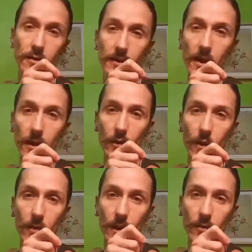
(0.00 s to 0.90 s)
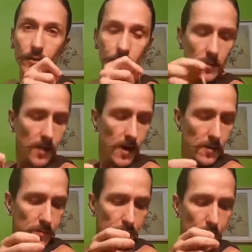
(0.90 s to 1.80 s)
starting where we get most of the
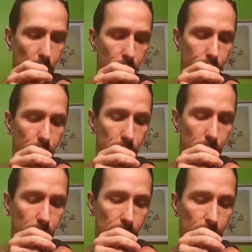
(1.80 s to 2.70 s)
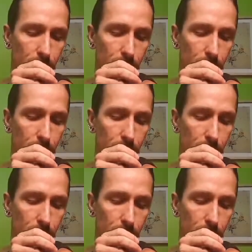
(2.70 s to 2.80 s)
pain, go straight in.